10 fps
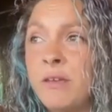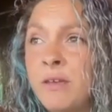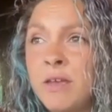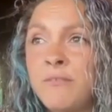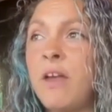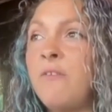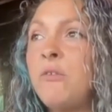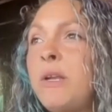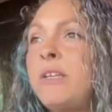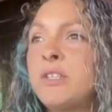if
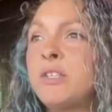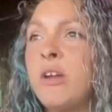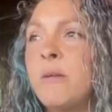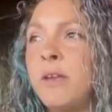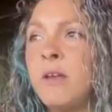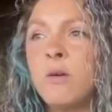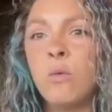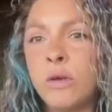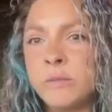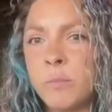everybody's screaming,
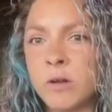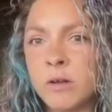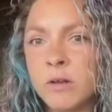whisper.